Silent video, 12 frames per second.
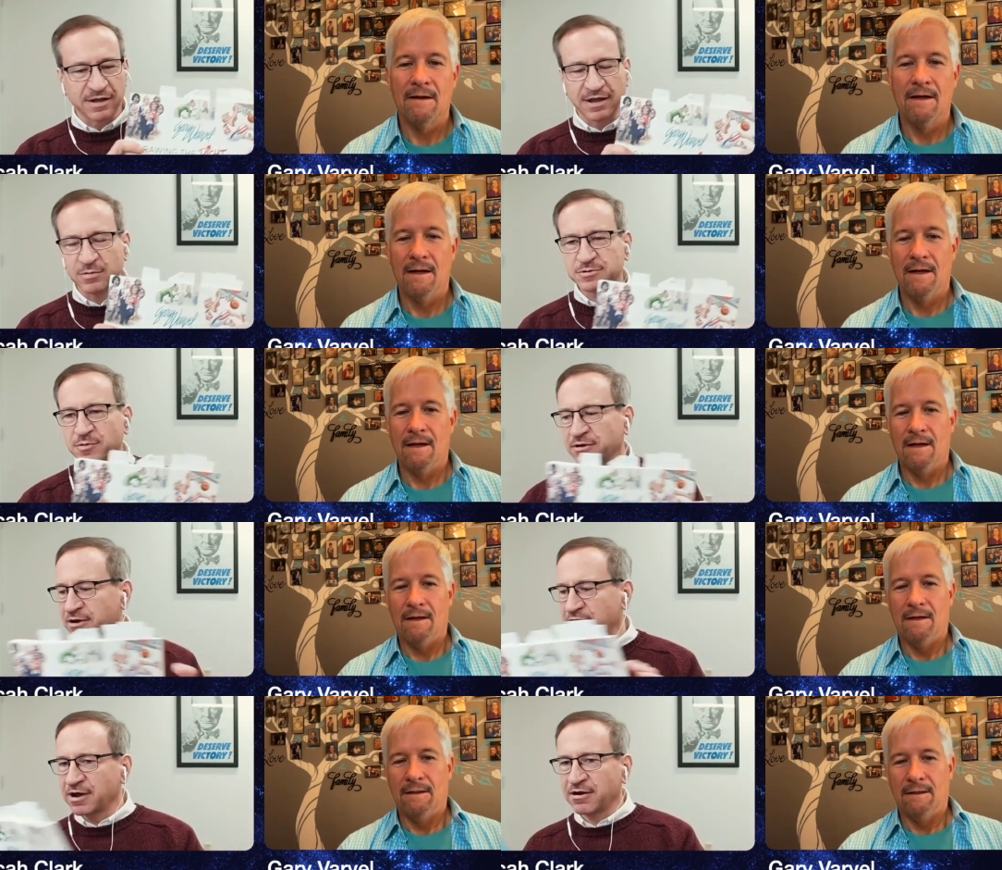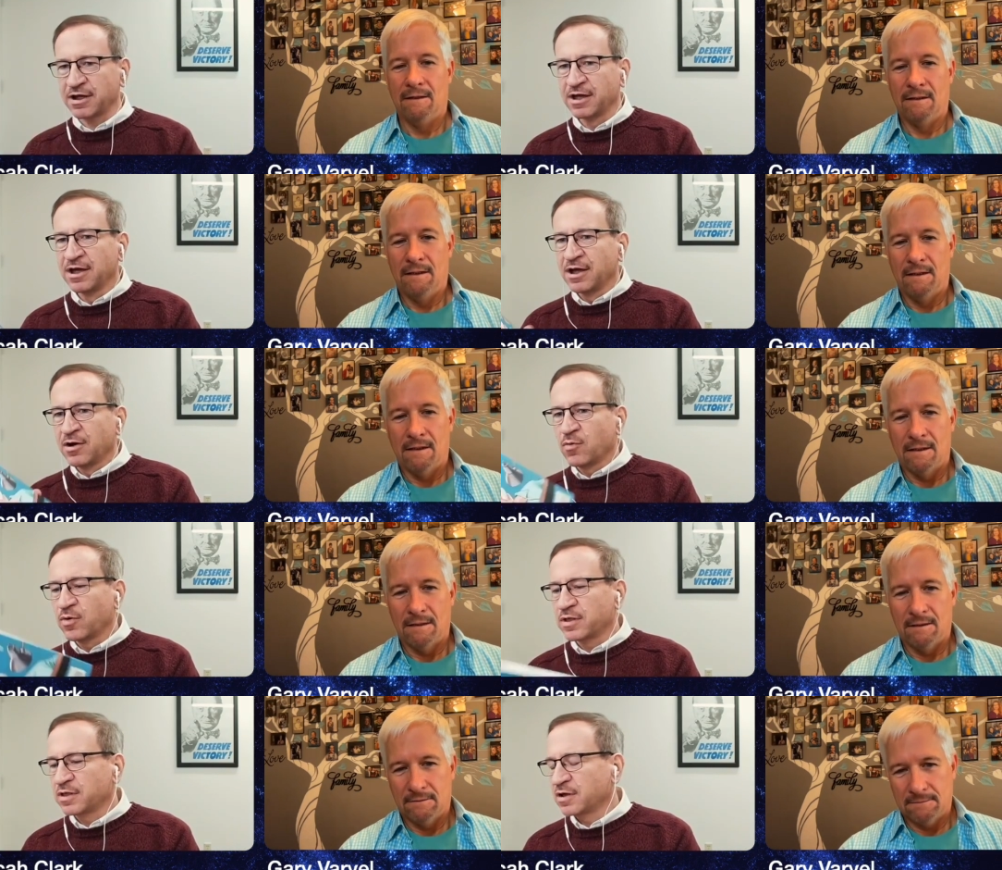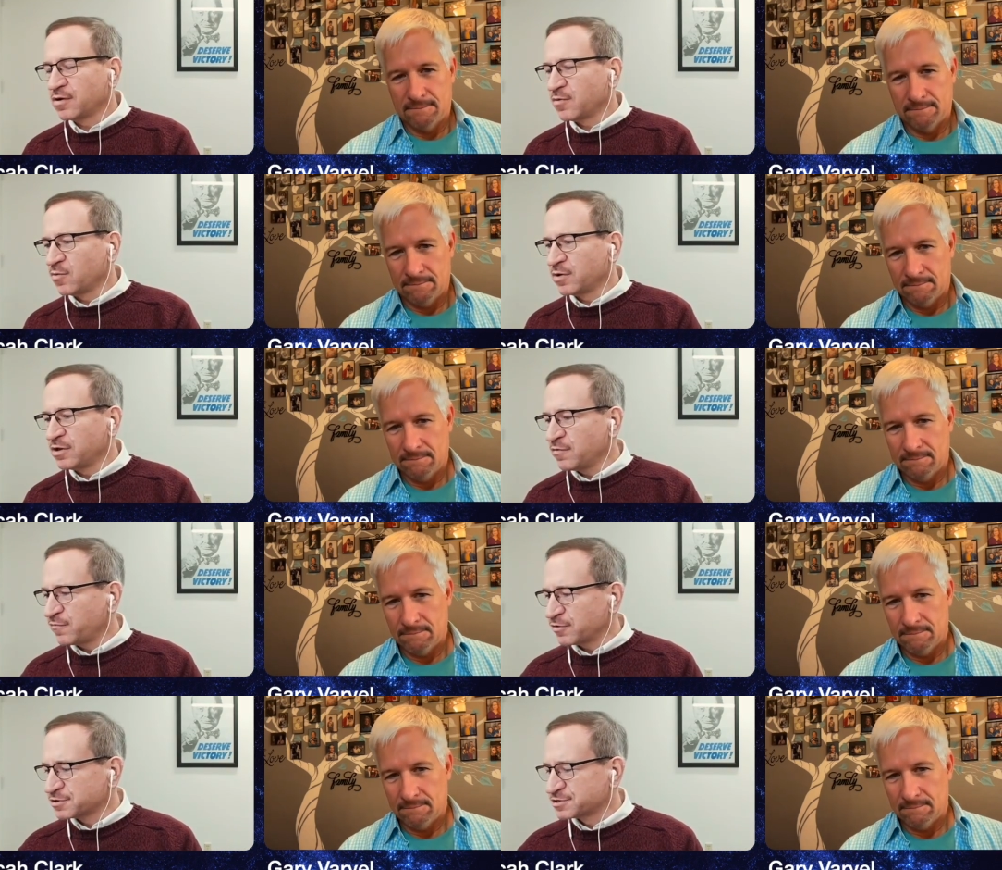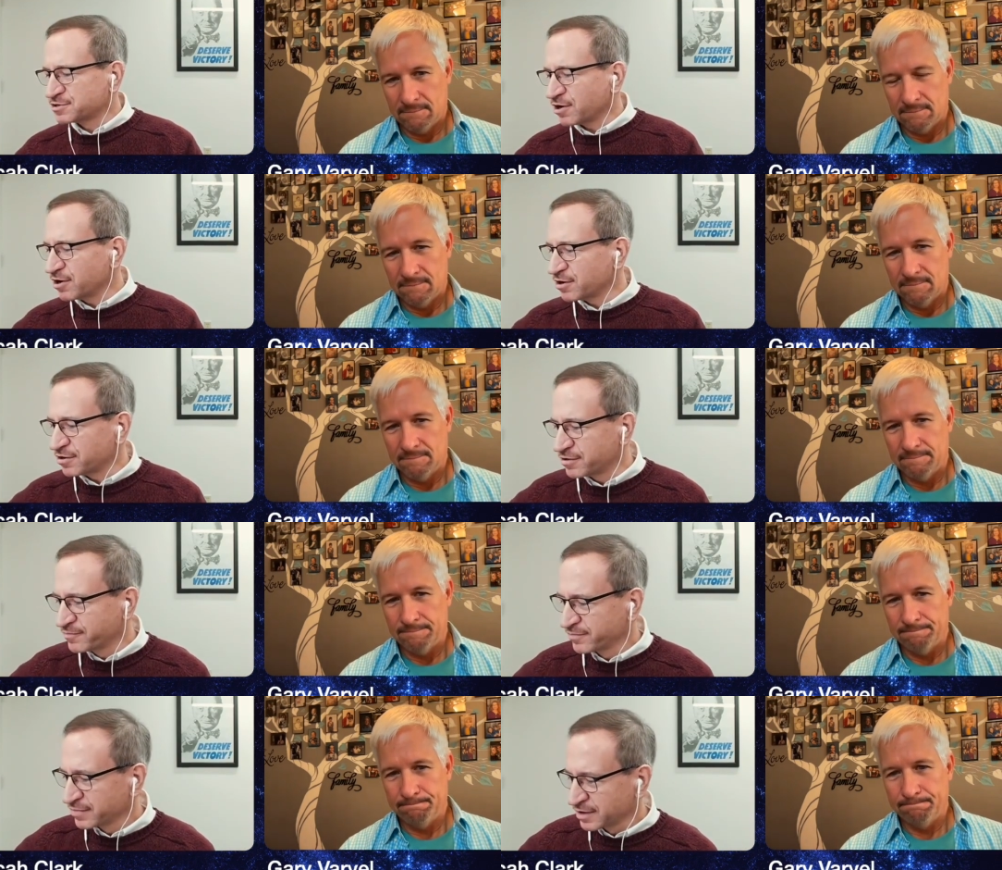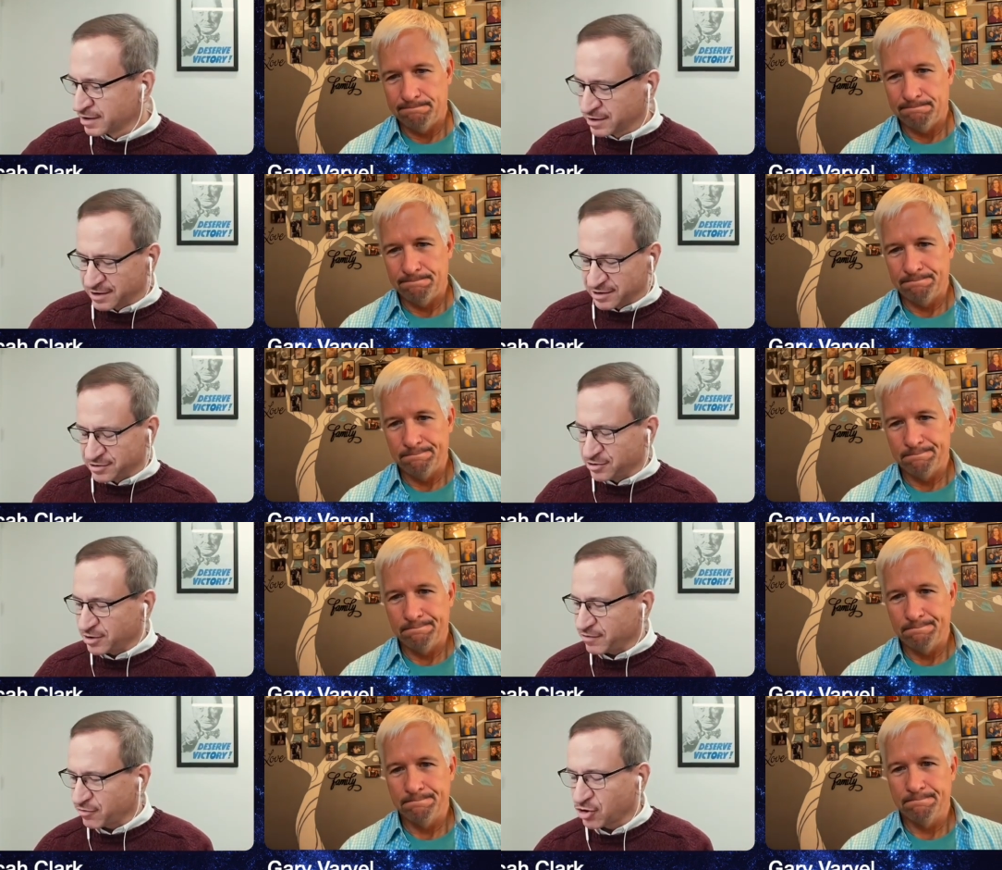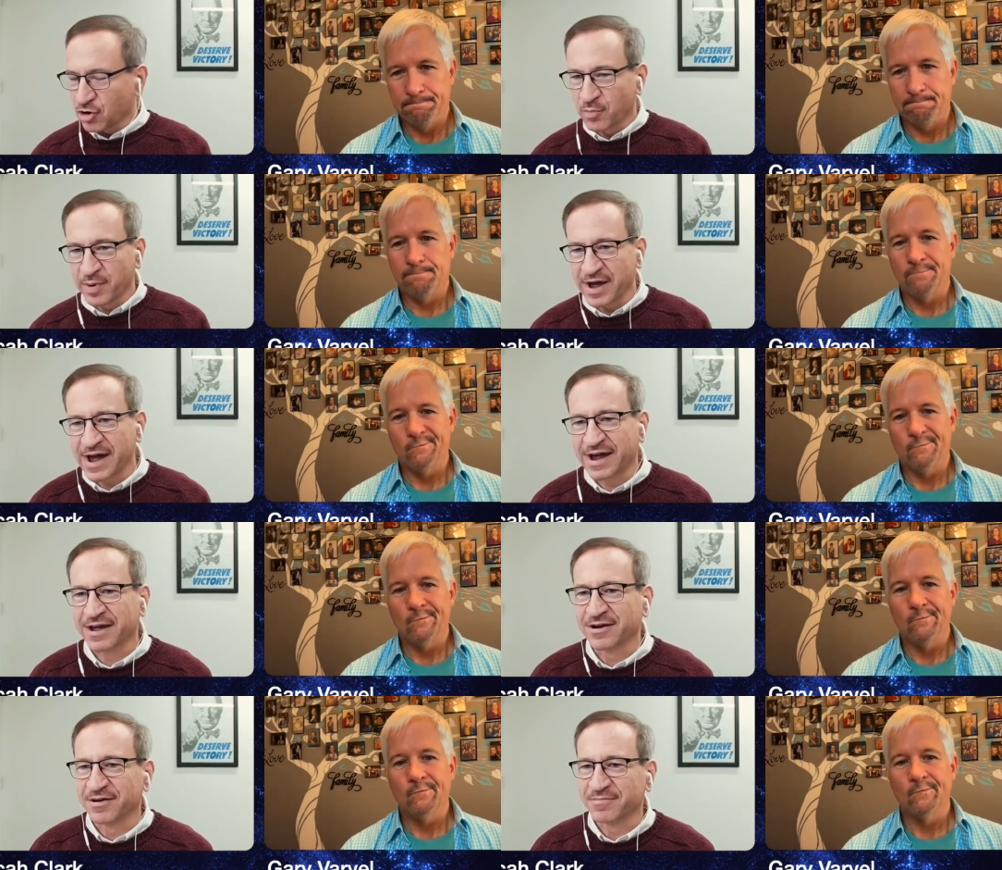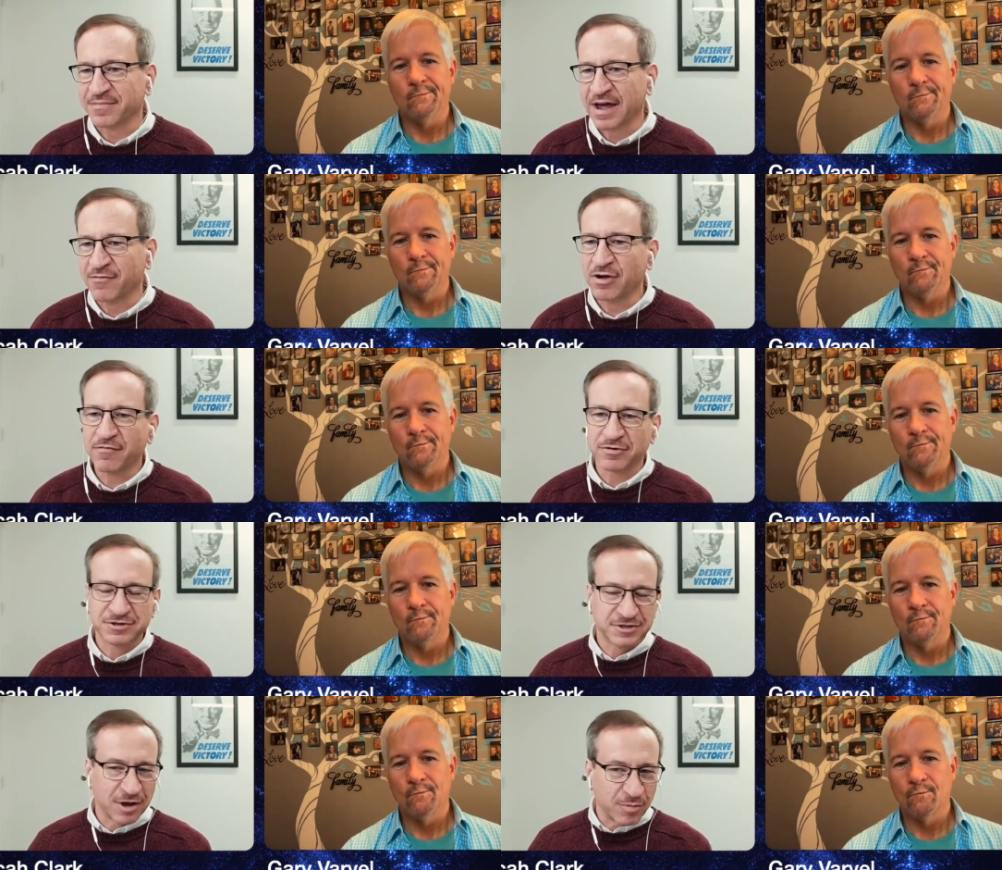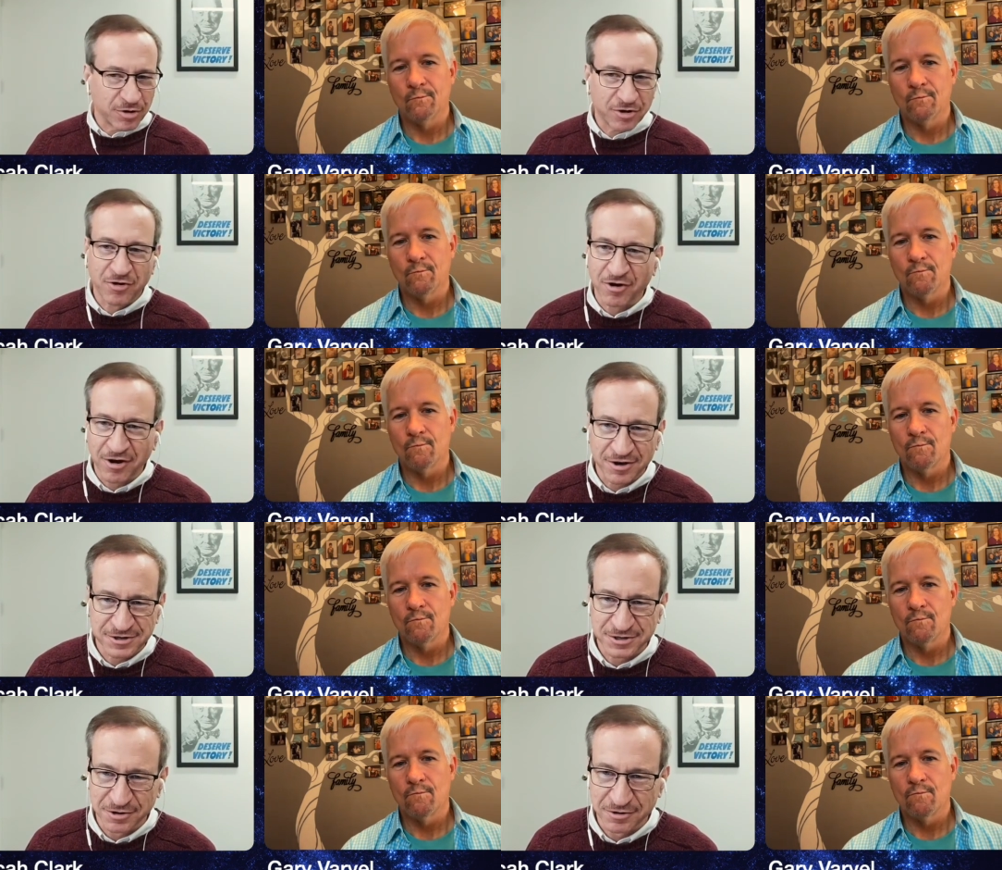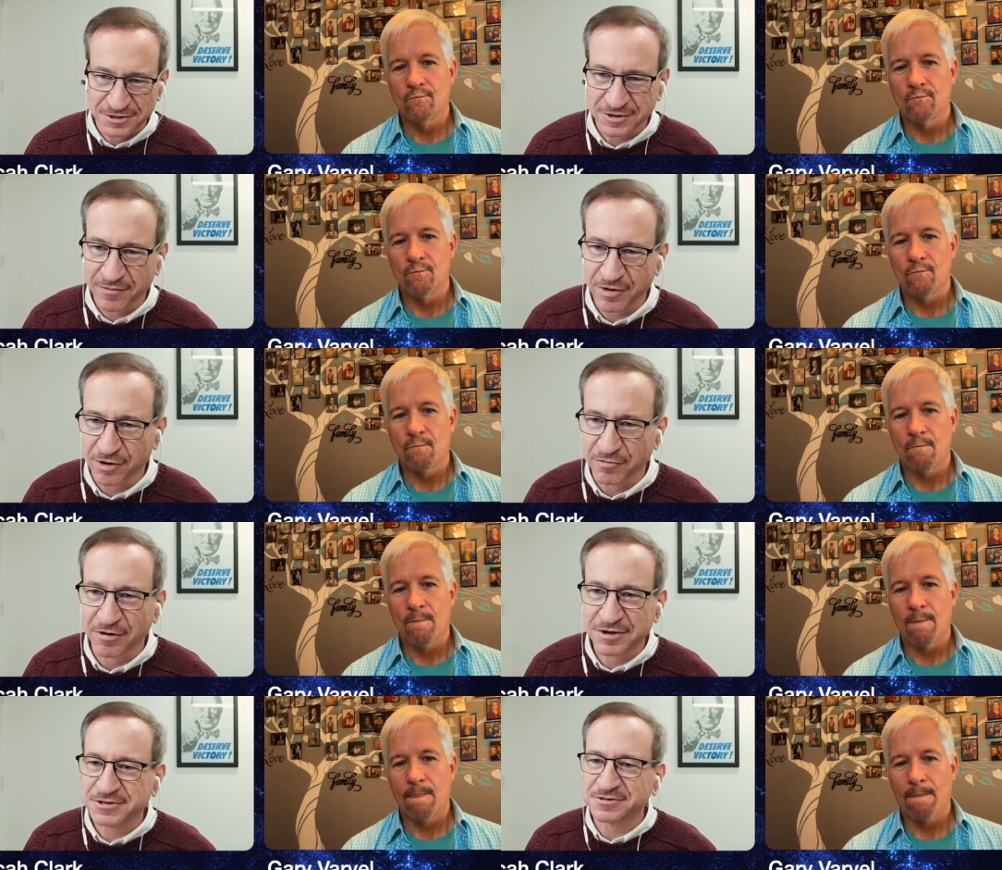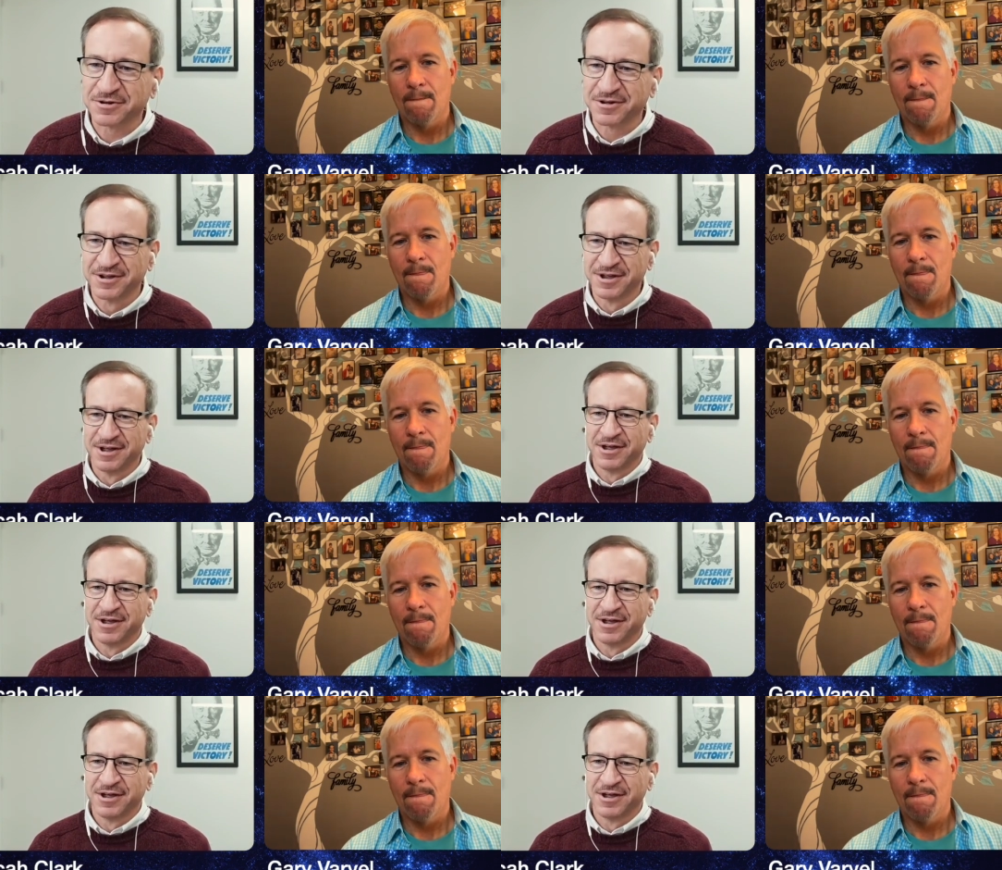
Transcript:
Speaker 1: And I was wondering, Gary, when when you first started, do you ever go back and have you ever stumbled across your some of your original